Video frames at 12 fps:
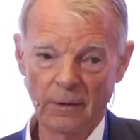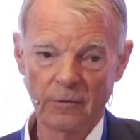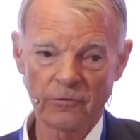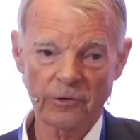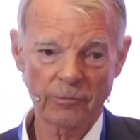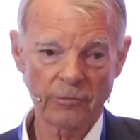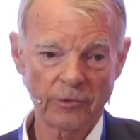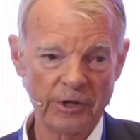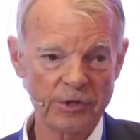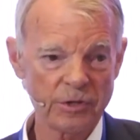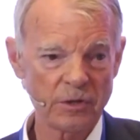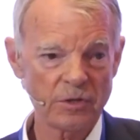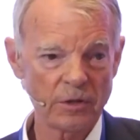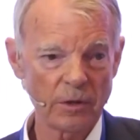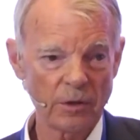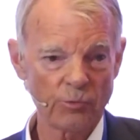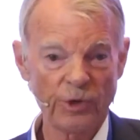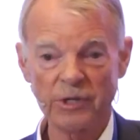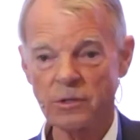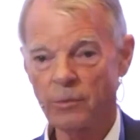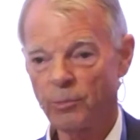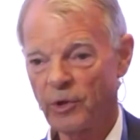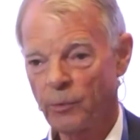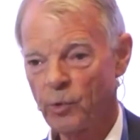for reasons that are
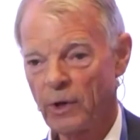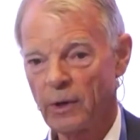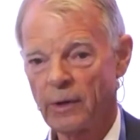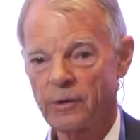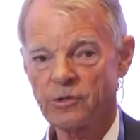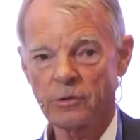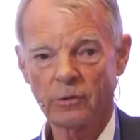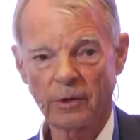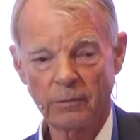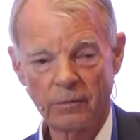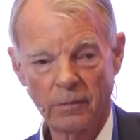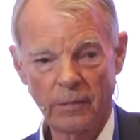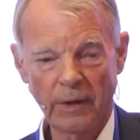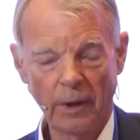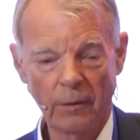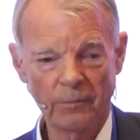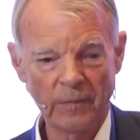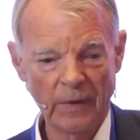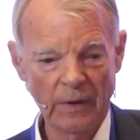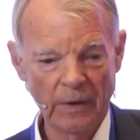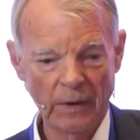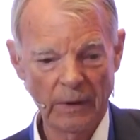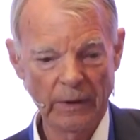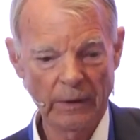reasonably well understood
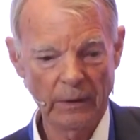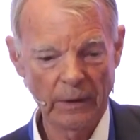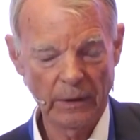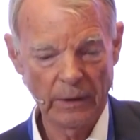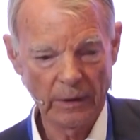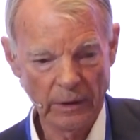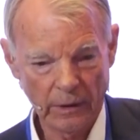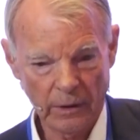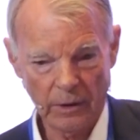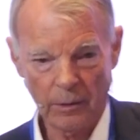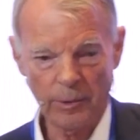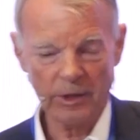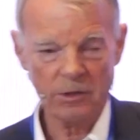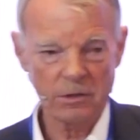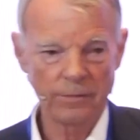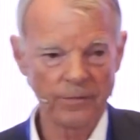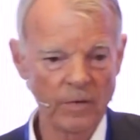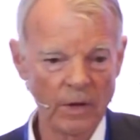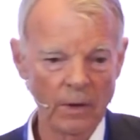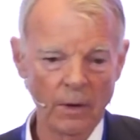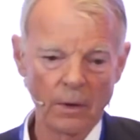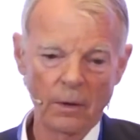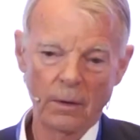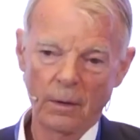in economics.
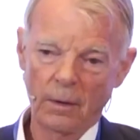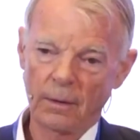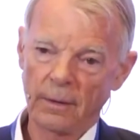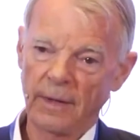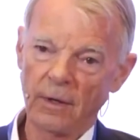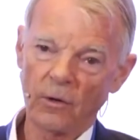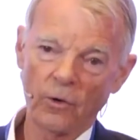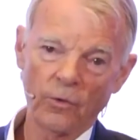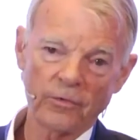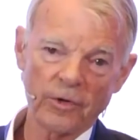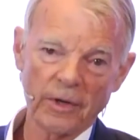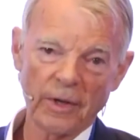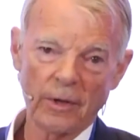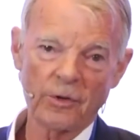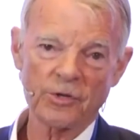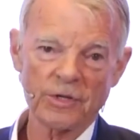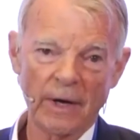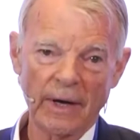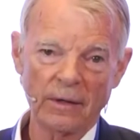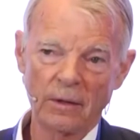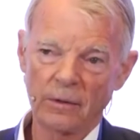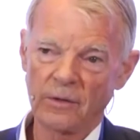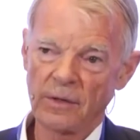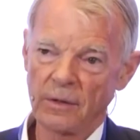Now I'll go over to the other
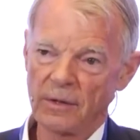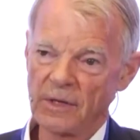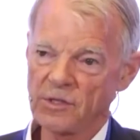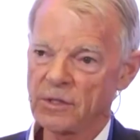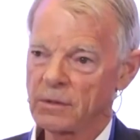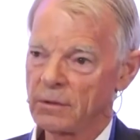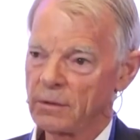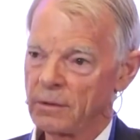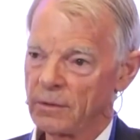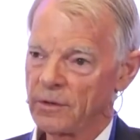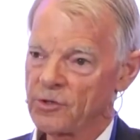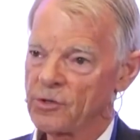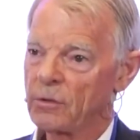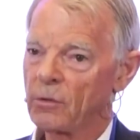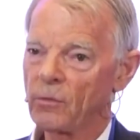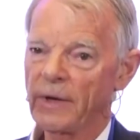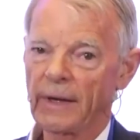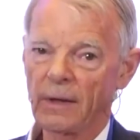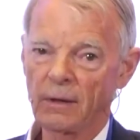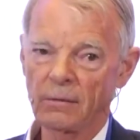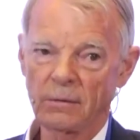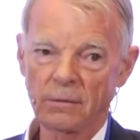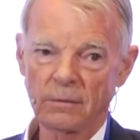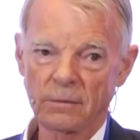side. There's no
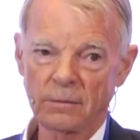way